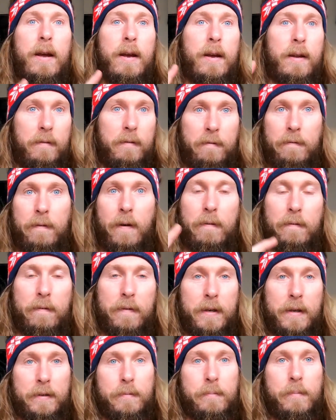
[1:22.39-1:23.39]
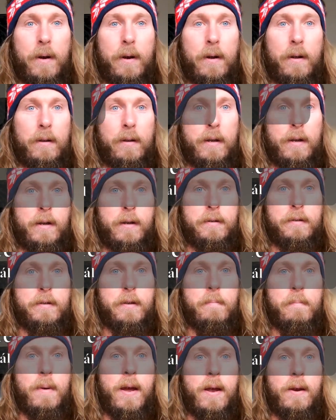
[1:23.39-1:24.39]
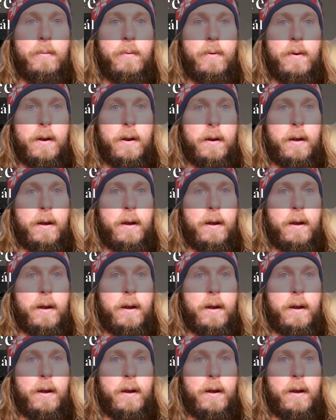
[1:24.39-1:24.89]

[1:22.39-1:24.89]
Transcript: and Fafnismal is the main one.